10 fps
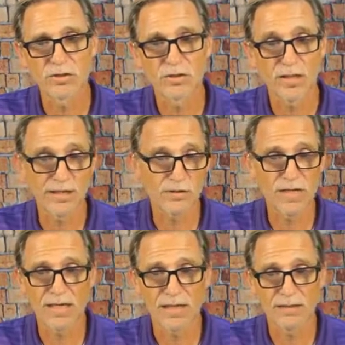later
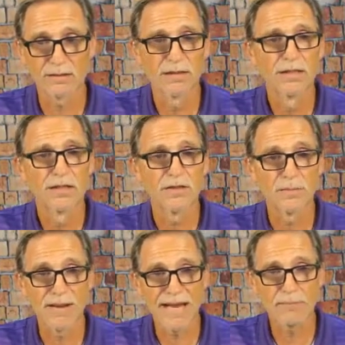on the
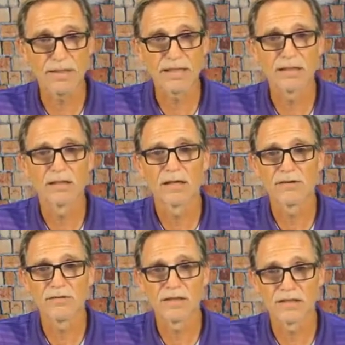mapping
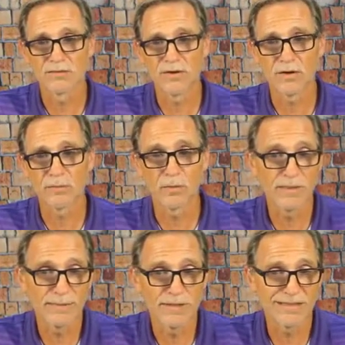of this variable,
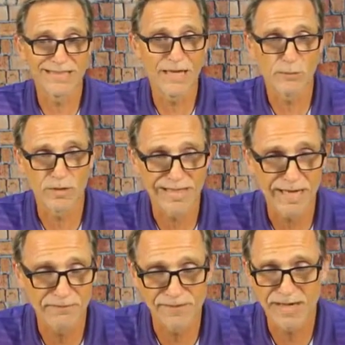maybe it's not really
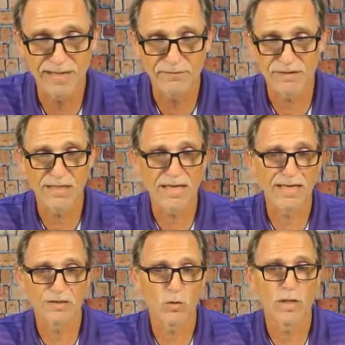I5, it's
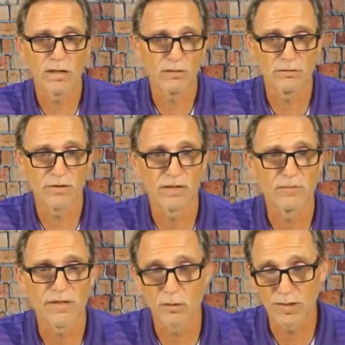I12 or
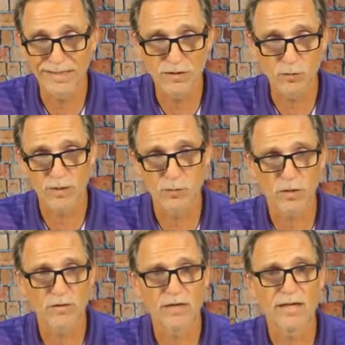something, or I need to
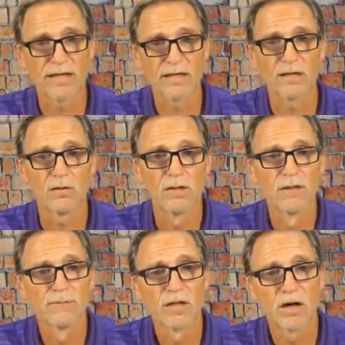rework the IO,
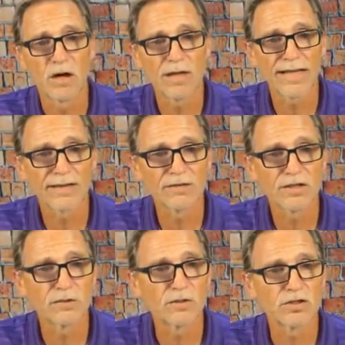all I have to
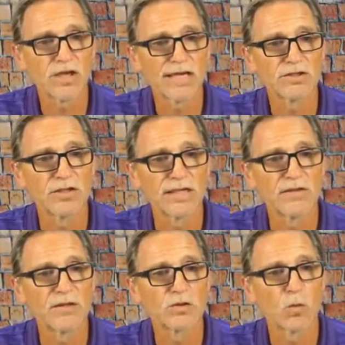do is change it in
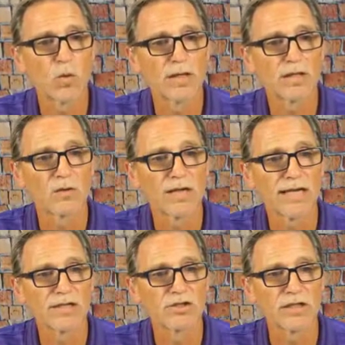this one
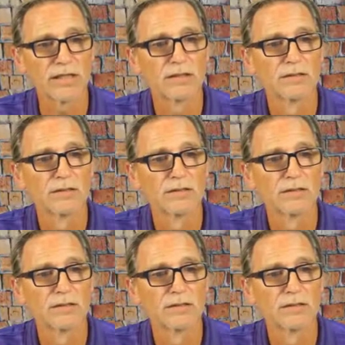location,